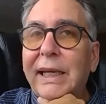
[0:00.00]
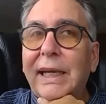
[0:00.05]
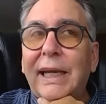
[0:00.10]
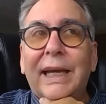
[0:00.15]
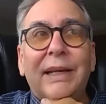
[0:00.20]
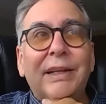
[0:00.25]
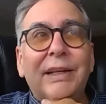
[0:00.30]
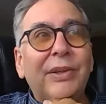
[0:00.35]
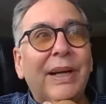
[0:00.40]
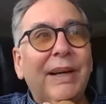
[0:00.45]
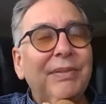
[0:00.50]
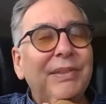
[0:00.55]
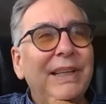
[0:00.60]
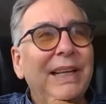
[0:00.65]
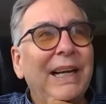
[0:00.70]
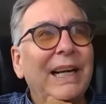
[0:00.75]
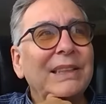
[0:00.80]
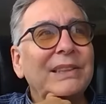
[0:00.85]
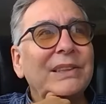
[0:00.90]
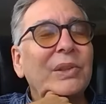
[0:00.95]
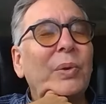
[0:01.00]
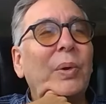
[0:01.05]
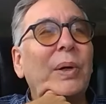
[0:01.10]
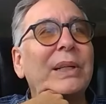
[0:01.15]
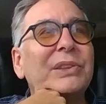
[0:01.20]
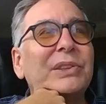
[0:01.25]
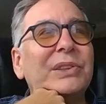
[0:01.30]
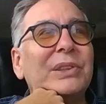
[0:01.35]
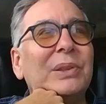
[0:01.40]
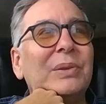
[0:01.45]
And you have to ask the
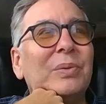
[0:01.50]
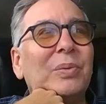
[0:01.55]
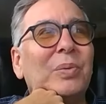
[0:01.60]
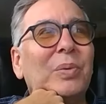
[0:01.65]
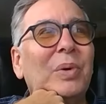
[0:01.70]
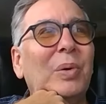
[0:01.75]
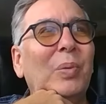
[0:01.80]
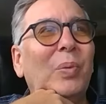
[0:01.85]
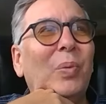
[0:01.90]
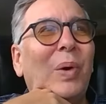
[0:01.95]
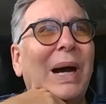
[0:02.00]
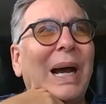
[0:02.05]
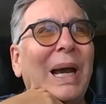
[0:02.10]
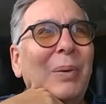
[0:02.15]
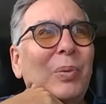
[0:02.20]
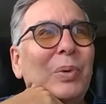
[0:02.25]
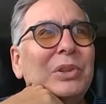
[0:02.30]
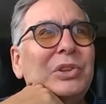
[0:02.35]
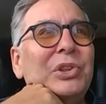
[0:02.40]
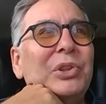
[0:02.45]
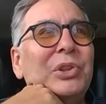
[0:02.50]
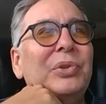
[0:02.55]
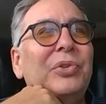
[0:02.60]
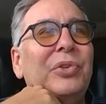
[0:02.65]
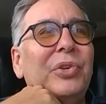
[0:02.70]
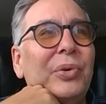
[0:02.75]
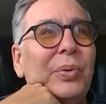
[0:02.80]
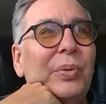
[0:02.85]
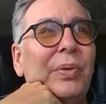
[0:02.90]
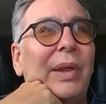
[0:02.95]
question well, why would you
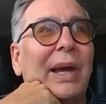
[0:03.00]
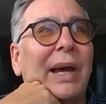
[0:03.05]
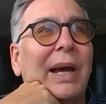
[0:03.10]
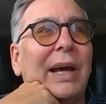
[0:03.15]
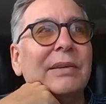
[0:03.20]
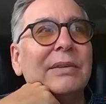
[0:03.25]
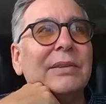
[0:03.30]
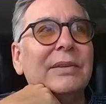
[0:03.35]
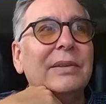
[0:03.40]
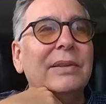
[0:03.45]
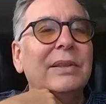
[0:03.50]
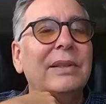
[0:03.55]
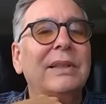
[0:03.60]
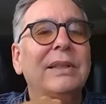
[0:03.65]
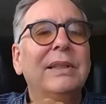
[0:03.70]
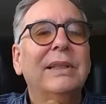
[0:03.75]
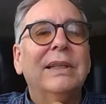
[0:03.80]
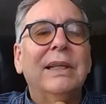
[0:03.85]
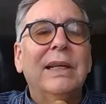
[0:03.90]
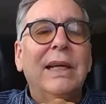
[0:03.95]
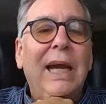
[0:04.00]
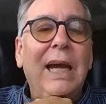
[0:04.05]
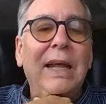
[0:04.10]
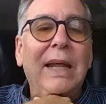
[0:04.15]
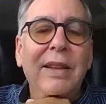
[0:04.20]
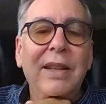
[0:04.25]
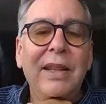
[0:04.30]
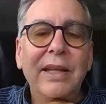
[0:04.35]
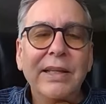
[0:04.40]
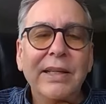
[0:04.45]
do that? Hmm. And
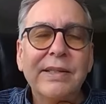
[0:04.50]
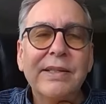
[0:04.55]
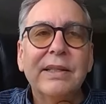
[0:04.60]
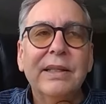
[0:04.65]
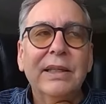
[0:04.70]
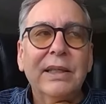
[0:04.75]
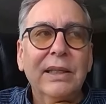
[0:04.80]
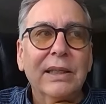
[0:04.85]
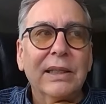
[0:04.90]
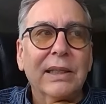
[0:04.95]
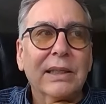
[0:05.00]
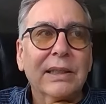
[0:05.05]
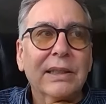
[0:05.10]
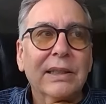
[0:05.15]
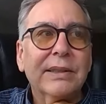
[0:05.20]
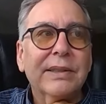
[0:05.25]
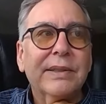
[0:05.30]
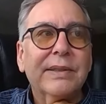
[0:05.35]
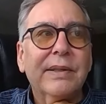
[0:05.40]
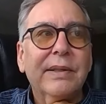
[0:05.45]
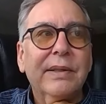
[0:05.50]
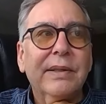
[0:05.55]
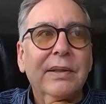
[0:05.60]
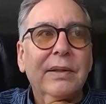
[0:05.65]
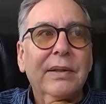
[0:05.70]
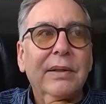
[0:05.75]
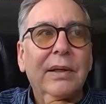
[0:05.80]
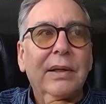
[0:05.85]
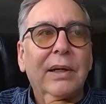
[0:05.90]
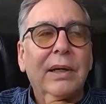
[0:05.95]
sure. this is
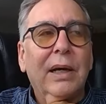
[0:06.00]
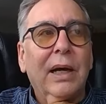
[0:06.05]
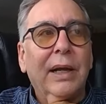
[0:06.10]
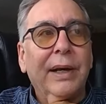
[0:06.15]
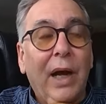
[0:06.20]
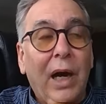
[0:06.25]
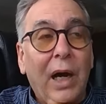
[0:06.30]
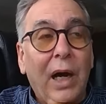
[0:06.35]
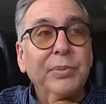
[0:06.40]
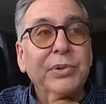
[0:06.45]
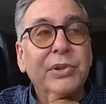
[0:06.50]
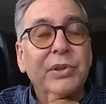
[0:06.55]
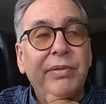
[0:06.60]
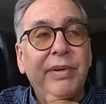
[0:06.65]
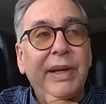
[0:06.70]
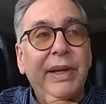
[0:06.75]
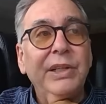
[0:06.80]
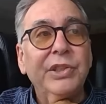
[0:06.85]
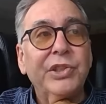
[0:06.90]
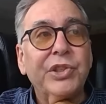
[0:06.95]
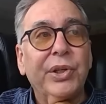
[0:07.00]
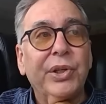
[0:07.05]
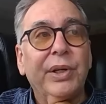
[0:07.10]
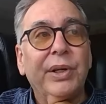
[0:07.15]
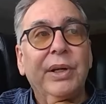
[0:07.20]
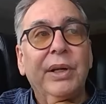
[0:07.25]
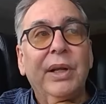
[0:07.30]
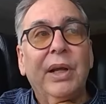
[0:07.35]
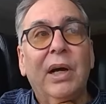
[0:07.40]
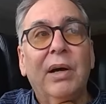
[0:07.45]
an
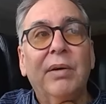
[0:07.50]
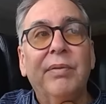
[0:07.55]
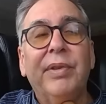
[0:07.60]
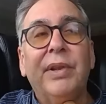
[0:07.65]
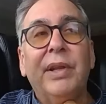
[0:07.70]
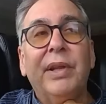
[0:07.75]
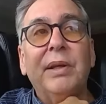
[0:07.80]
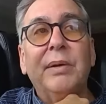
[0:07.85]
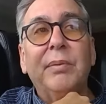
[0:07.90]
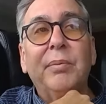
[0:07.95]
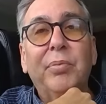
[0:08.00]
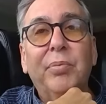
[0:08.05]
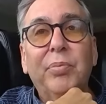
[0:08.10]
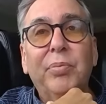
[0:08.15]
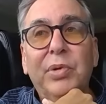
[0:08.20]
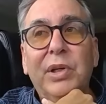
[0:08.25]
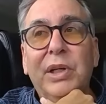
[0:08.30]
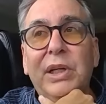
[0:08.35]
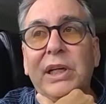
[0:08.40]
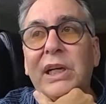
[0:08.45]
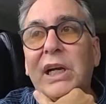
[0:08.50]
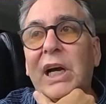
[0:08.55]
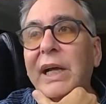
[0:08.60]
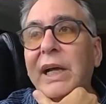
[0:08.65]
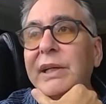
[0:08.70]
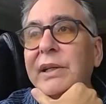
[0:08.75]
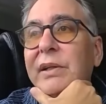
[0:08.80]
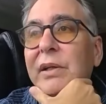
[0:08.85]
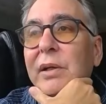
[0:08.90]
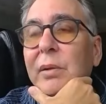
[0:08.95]
observation of the
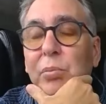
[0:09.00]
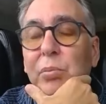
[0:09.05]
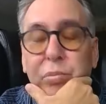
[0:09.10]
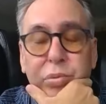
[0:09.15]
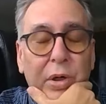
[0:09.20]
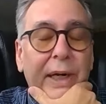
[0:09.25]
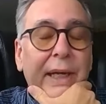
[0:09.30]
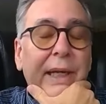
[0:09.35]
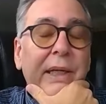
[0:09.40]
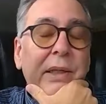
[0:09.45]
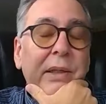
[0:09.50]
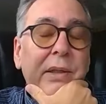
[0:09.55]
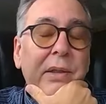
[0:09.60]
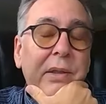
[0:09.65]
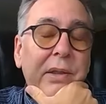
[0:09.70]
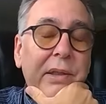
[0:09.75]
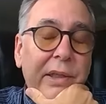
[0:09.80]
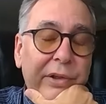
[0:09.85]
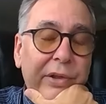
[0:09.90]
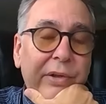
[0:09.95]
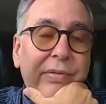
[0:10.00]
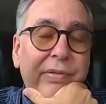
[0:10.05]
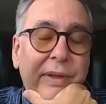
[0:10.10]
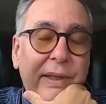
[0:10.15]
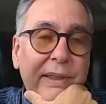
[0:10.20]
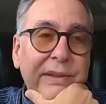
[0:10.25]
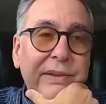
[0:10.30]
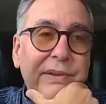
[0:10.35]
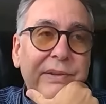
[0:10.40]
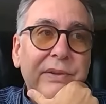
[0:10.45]
gut brain
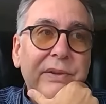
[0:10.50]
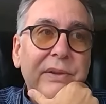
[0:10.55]
interface.